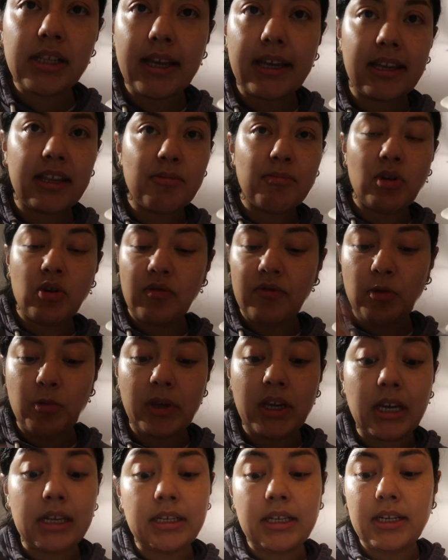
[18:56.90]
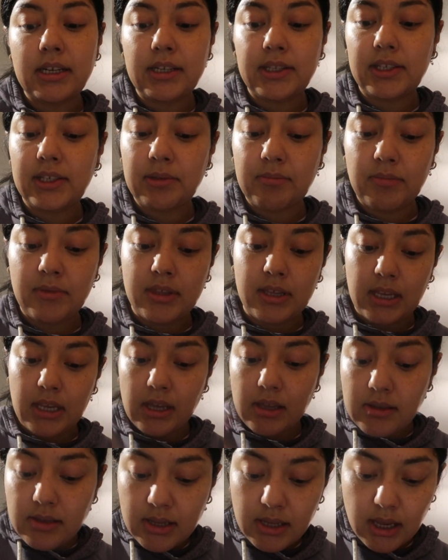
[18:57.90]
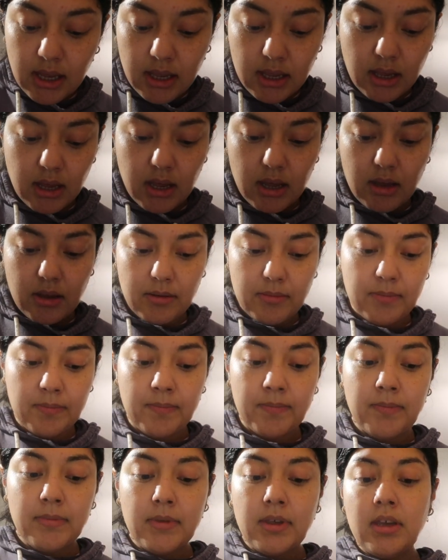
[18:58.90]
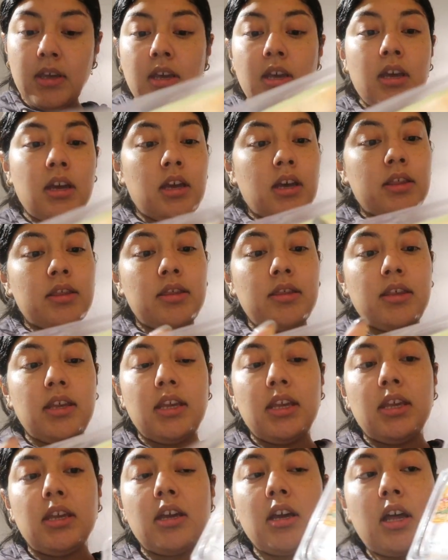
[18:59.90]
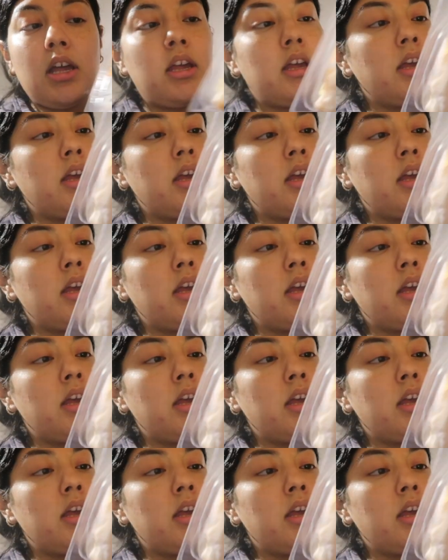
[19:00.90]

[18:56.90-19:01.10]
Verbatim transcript: like in the middle of the week, I needed some things. Um, the,